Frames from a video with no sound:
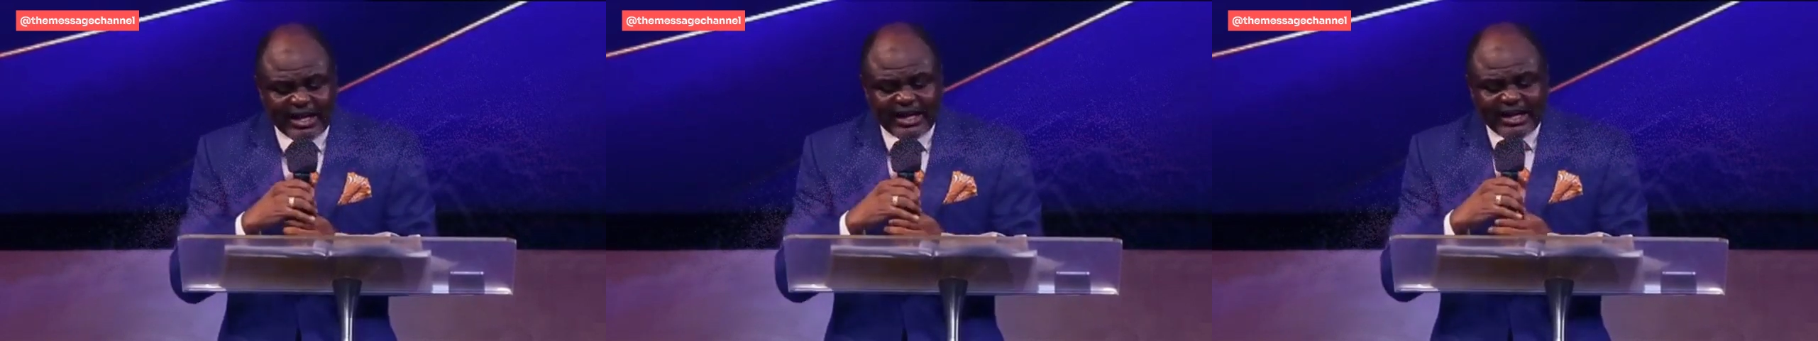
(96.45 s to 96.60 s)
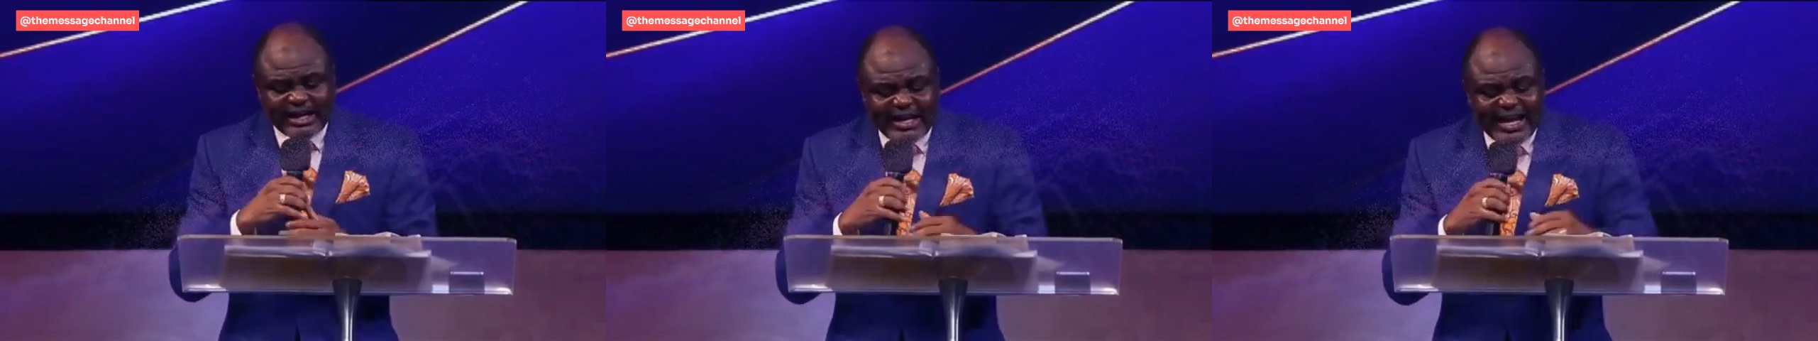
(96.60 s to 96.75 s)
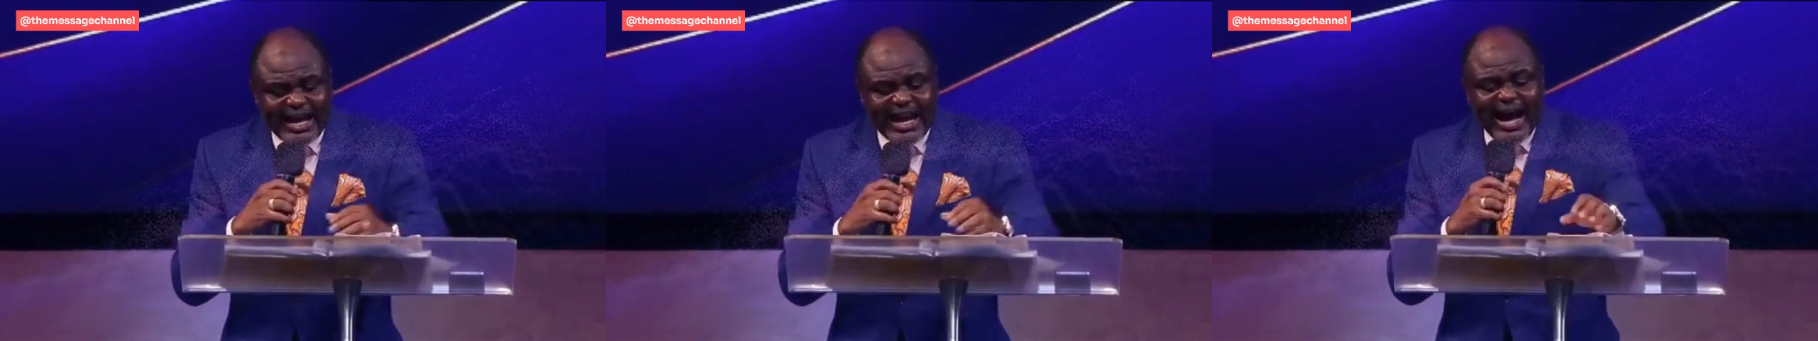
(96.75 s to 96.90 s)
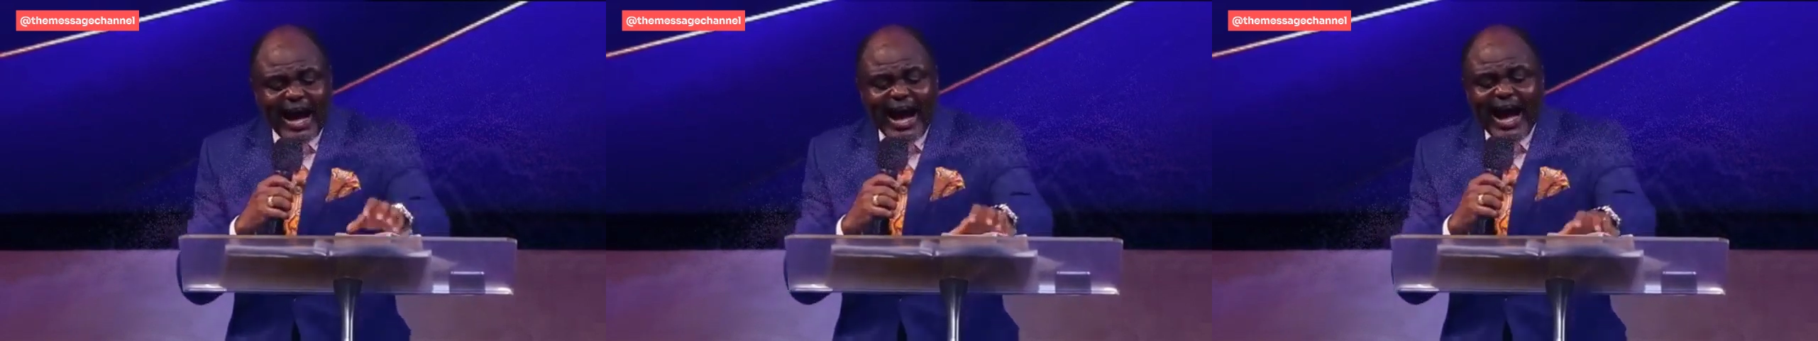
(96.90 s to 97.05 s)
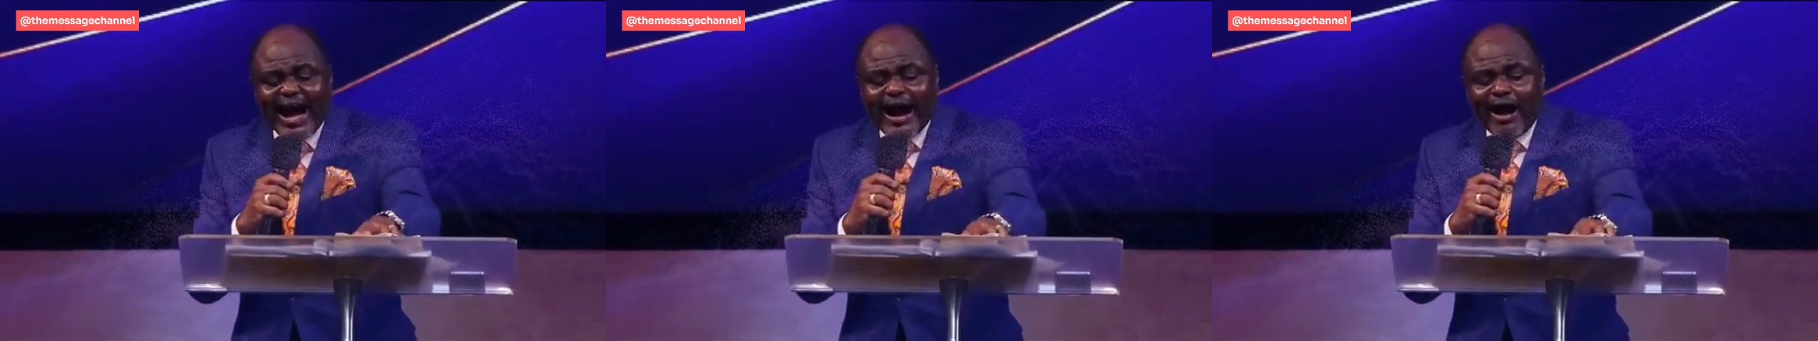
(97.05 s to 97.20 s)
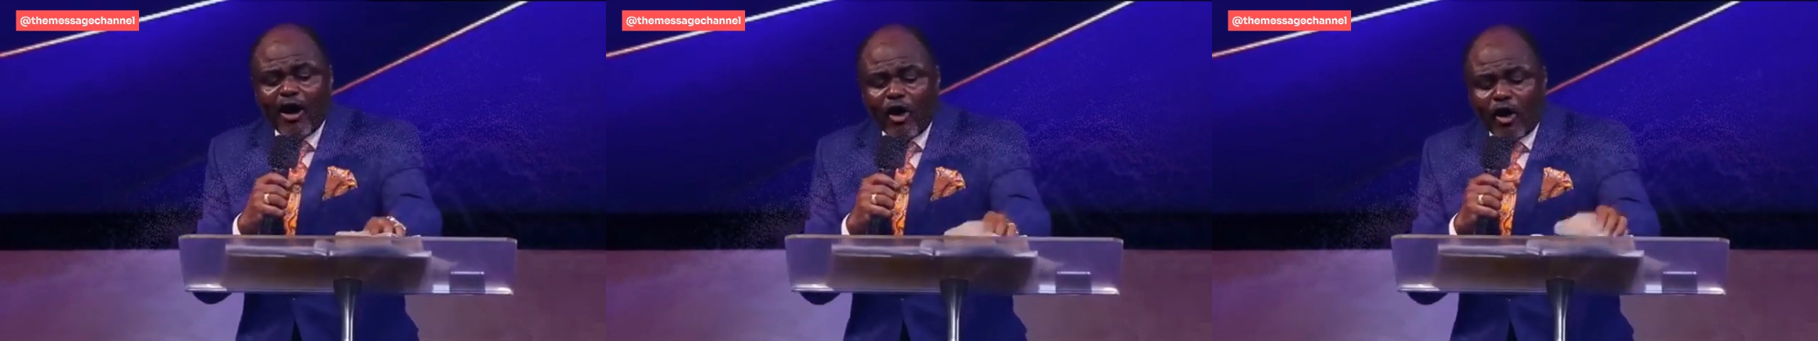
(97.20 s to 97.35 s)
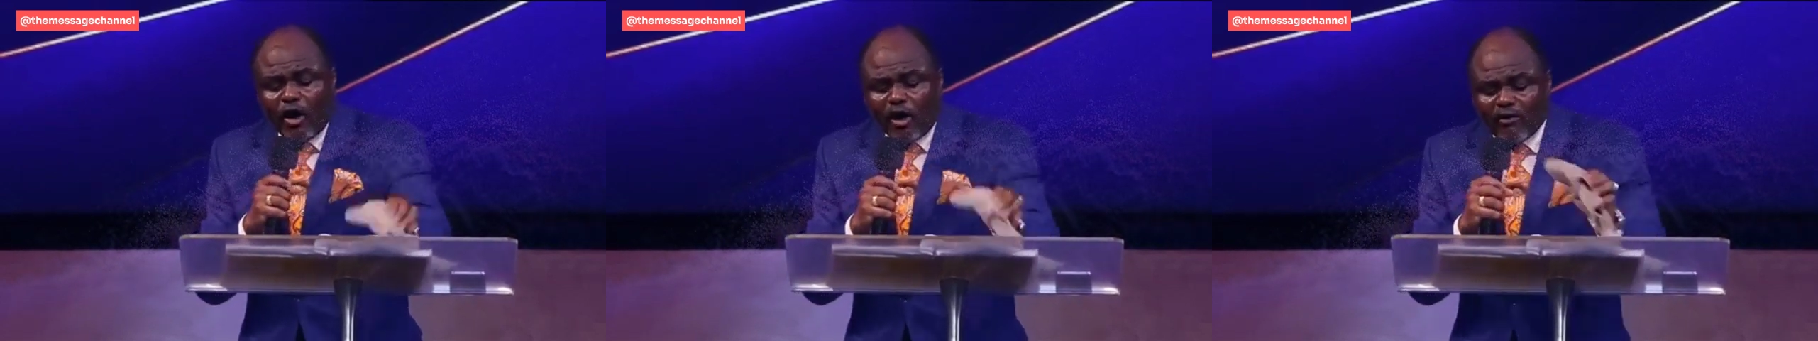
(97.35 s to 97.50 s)
They are
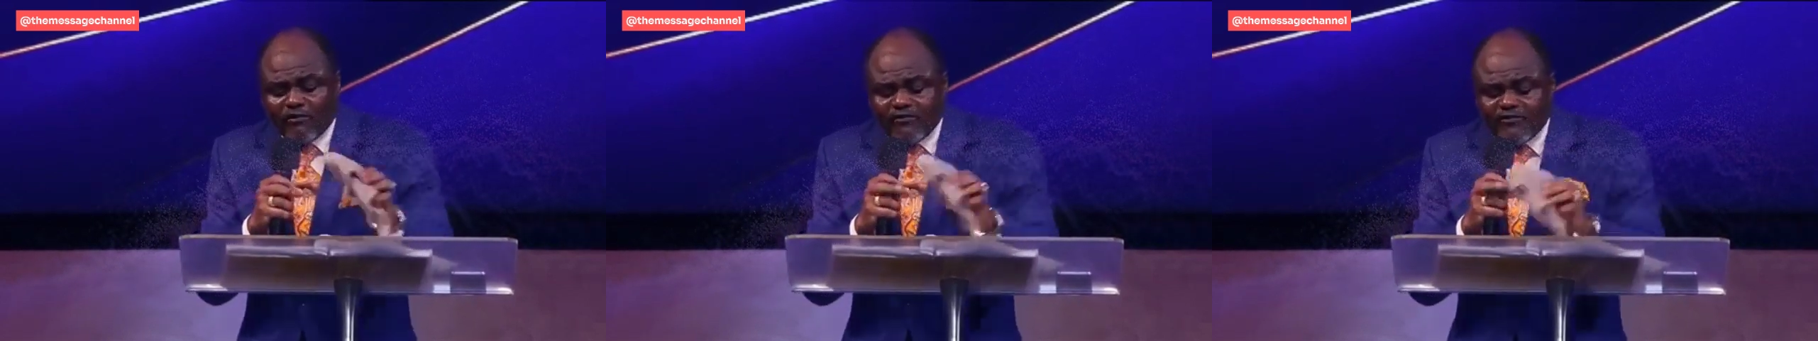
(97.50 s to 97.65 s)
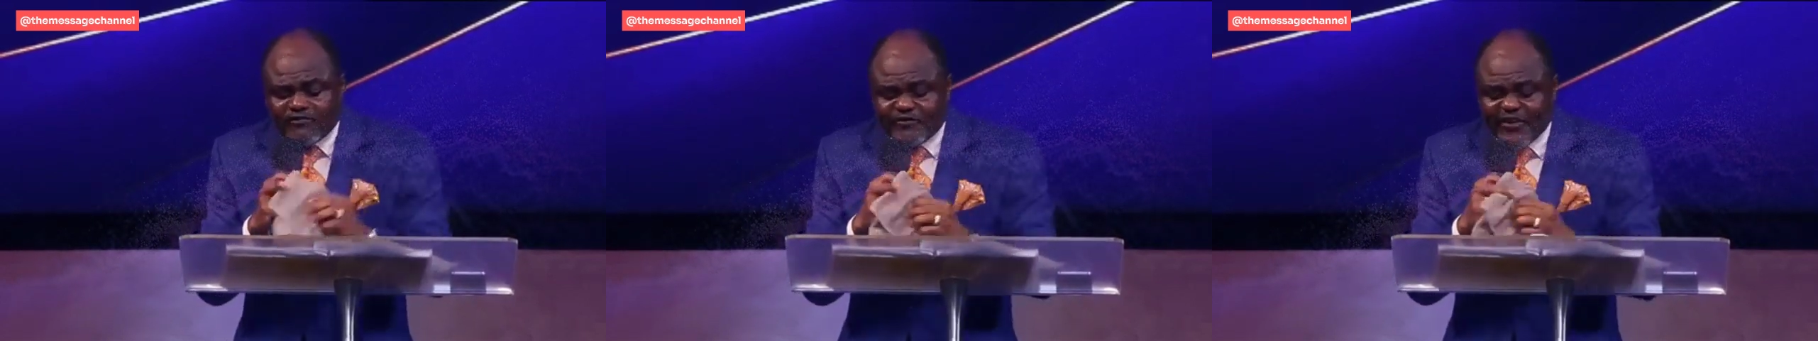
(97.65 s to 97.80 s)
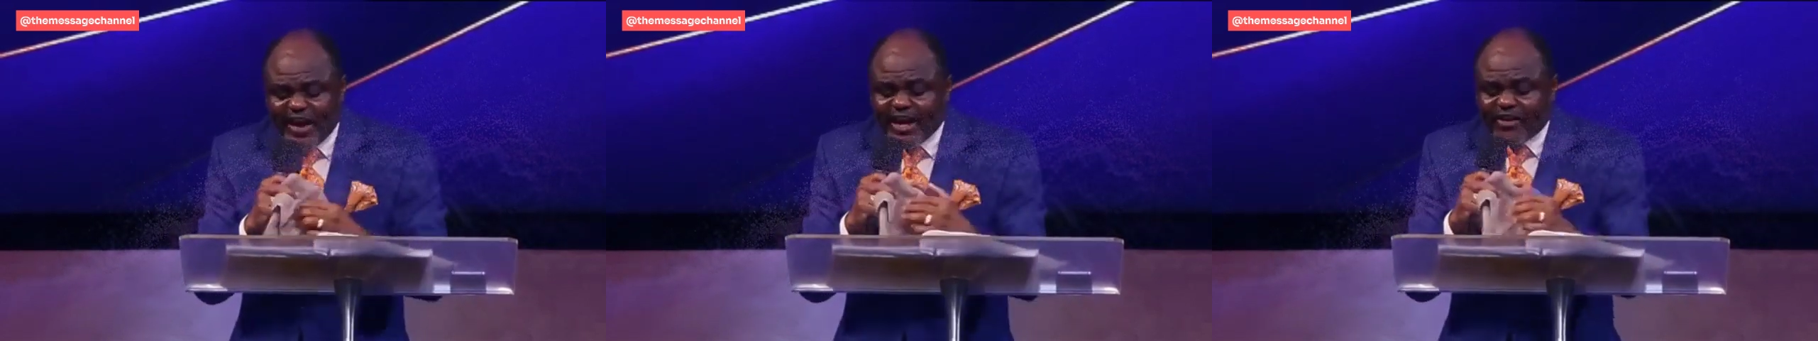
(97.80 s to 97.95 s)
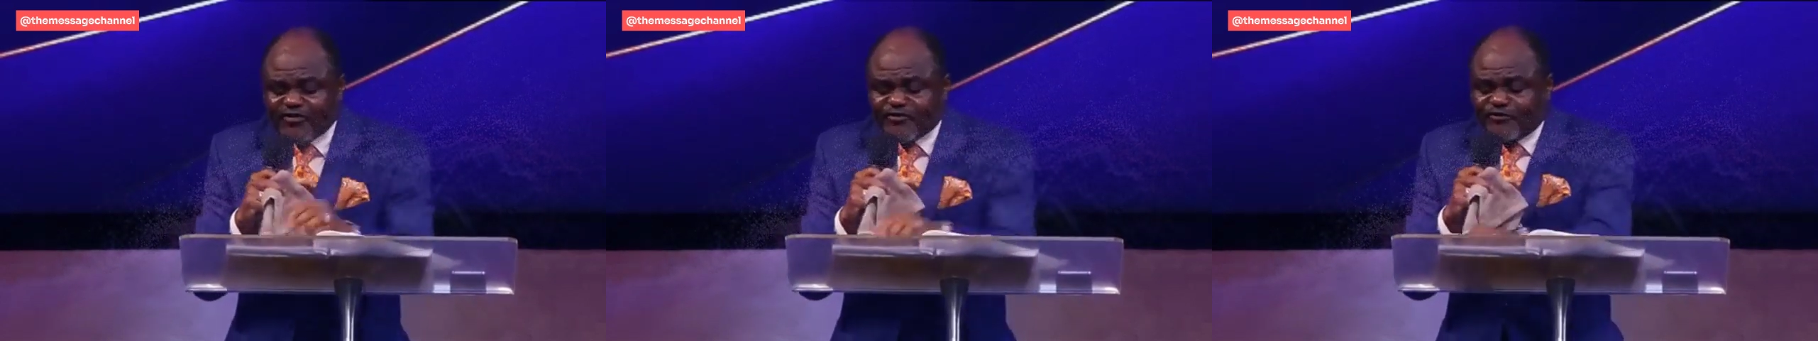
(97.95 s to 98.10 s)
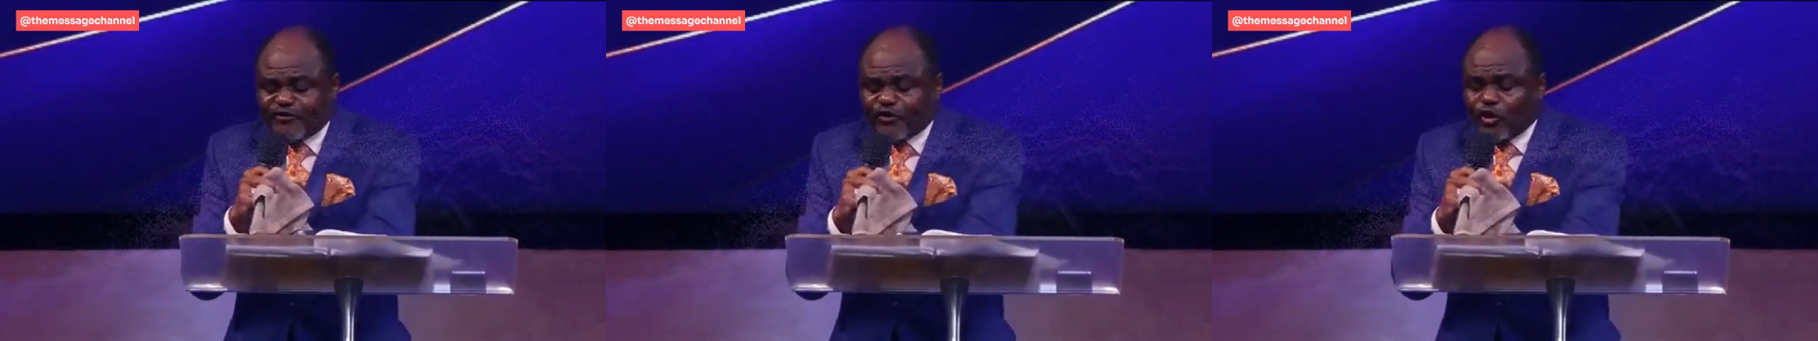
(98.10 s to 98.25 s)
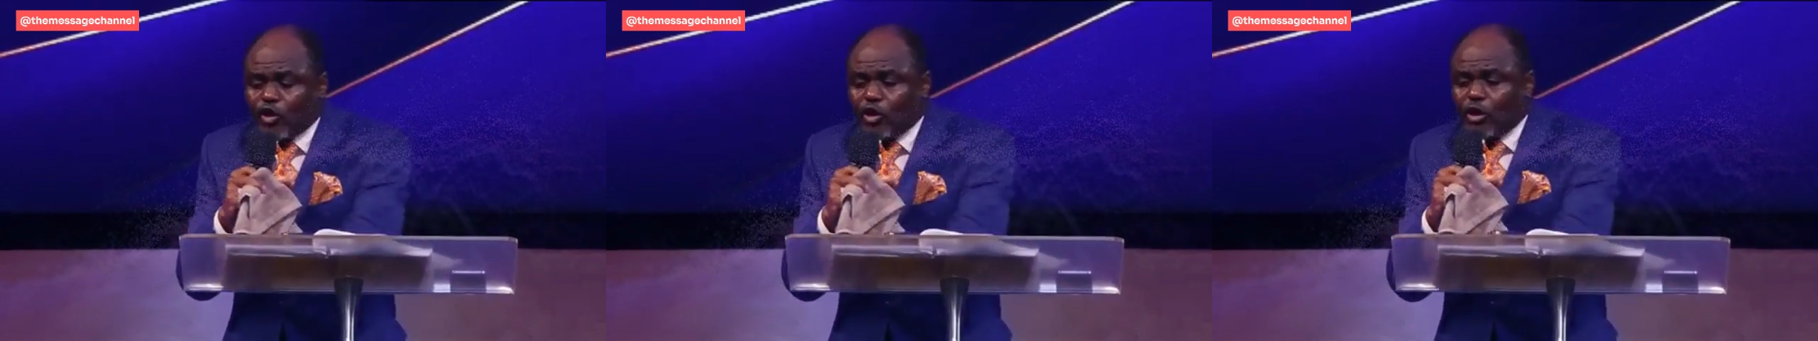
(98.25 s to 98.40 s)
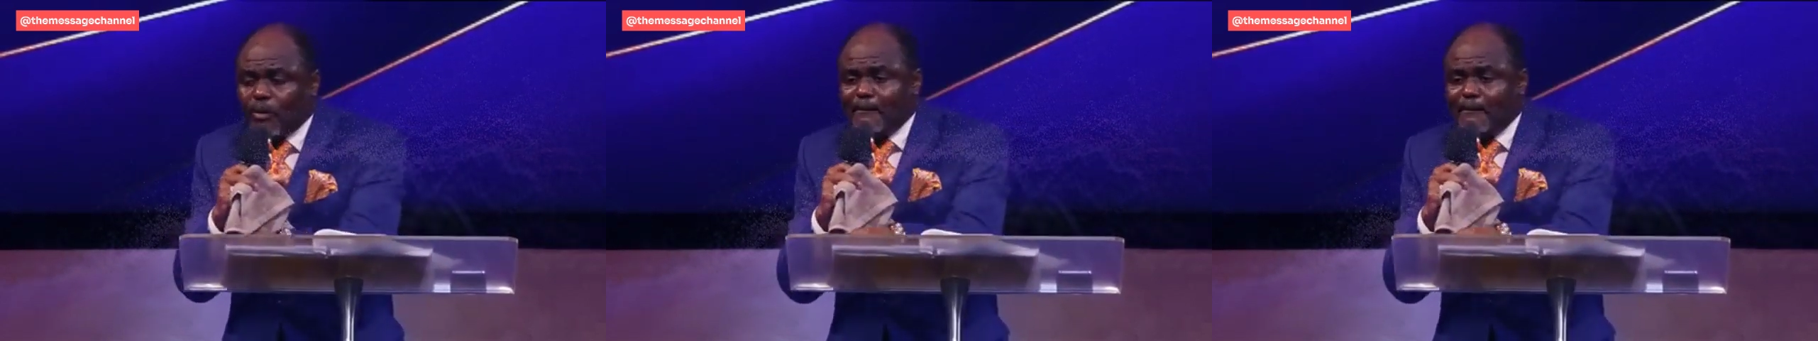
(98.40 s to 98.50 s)
unfaithful